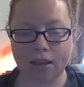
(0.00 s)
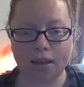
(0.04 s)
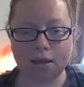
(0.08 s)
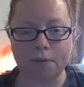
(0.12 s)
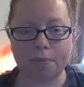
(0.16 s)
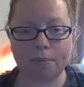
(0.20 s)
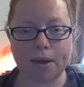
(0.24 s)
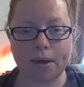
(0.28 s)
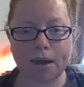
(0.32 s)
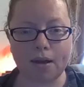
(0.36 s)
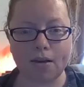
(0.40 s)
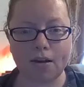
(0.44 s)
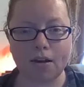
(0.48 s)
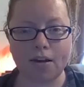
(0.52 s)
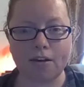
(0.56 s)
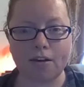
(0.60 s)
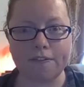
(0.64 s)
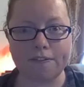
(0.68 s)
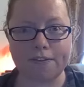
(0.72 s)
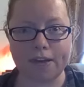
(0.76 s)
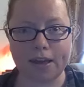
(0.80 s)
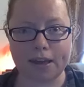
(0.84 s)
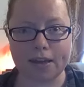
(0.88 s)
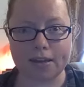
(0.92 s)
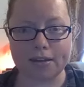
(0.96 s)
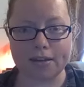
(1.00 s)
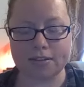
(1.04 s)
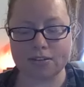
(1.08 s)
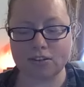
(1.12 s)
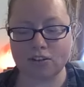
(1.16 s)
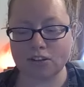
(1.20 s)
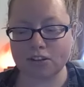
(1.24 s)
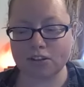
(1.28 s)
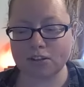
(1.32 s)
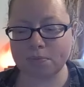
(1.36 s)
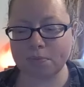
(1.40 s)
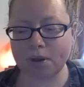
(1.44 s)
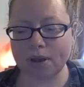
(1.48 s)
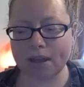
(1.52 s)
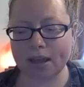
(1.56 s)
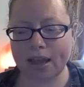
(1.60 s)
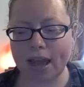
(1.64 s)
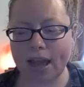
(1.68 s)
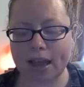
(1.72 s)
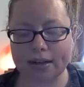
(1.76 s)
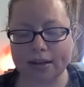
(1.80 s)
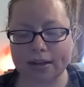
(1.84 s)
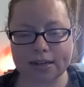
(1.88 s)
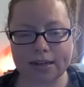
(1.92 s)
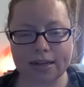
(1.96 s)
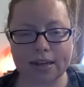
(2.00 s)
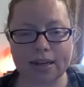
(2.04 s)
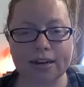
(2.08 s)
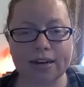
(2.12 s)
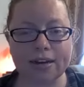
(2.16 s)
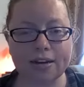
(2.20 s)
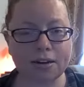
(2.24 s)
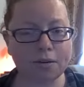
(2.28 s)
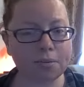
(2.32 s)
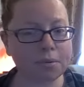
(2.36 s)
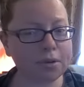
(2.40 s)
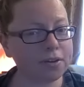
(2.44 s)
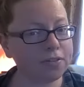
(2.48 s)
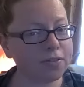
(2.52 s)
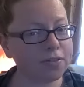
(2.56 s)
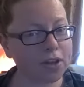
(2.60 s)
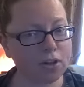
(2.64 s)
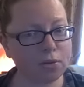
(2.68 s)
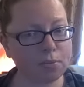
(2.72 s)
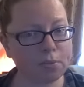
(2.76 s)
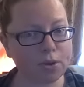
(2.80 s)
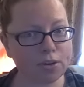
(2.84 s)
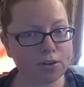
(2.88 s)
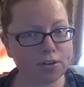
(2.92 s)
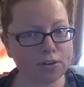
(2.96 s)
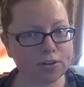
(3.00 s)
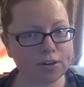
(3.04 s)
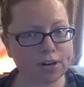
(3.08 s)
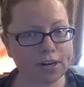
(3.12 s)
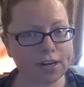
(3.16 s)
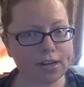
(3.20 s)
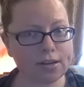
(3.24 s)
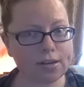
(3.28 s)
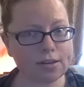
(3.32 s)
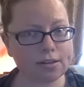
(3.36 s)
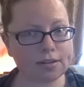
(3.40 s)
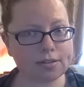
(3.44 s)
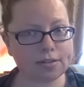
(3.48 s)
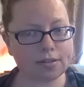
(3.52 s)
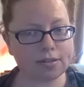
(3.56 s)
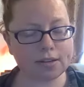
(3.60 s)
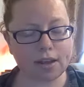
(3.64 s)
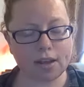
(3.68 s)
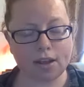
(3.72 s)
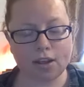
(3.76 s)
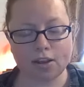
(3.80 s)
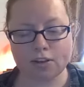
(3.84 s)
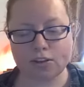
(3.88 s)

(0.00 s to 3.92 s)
about our face just by adding a little bit of elbow grease,